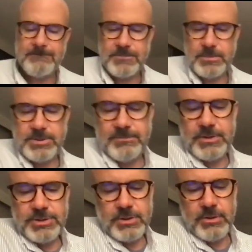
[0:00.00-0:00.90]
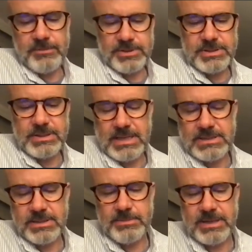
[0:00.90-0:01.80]
from the diffusion coefficient, that's
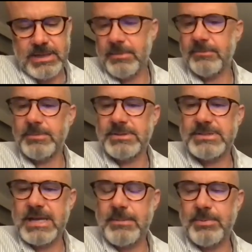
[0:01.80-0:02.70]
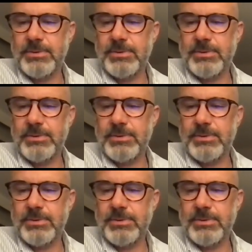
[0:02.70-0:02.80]
going to be coming from the sample,